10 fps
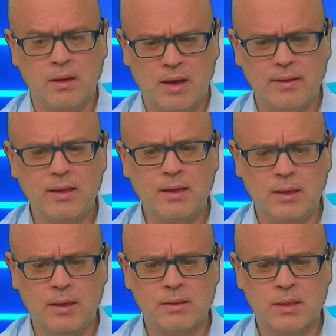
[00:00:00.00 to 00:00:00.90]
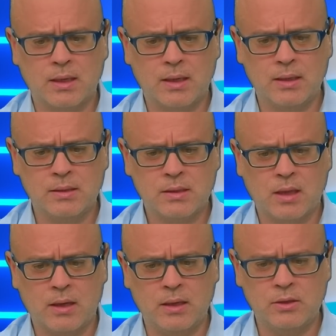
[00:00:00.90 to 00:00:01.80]
I think Keegan's going to get
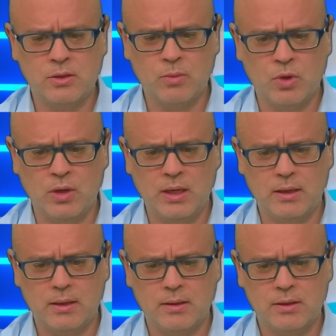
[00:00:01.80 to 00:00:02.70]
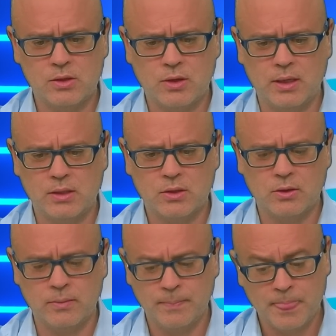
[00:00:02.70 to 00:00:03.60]
stuck into him earlier in the straight.
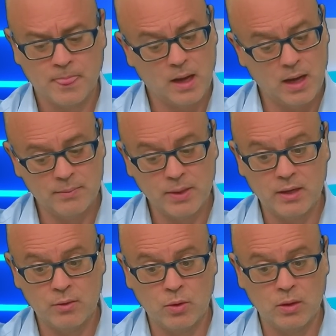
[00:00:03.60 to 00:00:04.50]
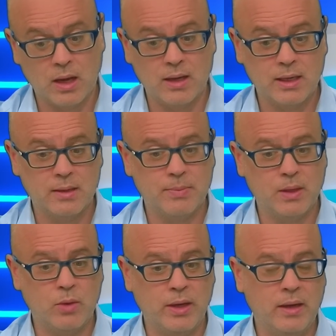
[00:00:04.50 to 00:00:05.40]
So I'm going Royal Guide in a
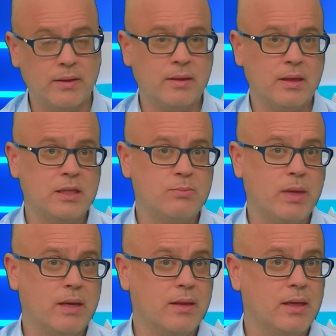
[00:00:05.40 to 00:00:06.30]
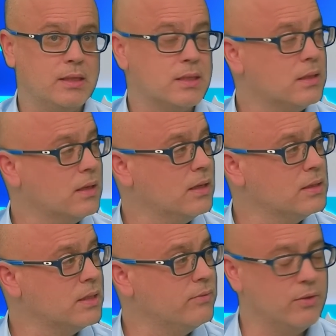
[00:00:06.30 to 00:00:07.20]
big way. I think he's better than his
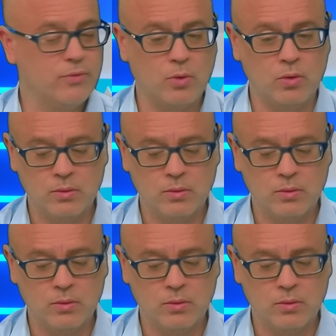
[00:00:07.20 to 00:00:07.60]
74.